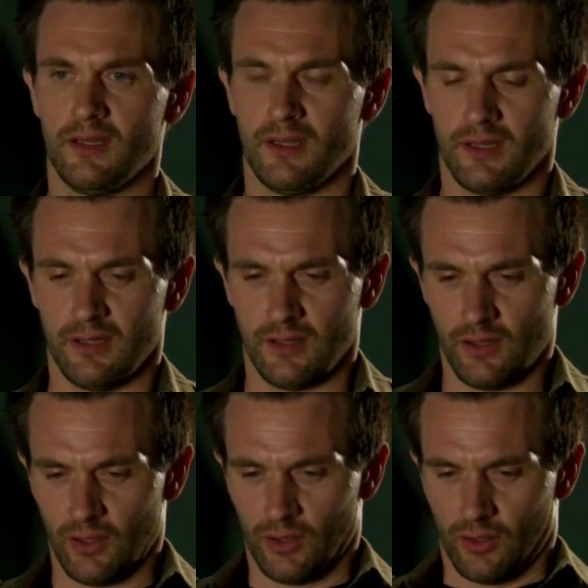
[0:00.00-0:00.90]

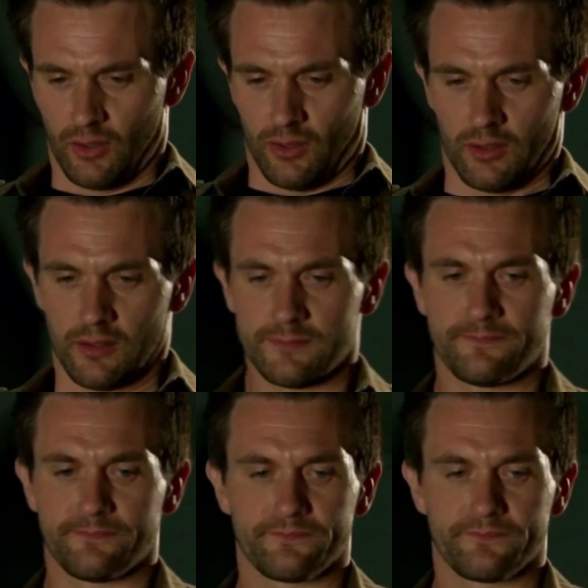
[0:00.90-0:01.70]
Nobody speaks.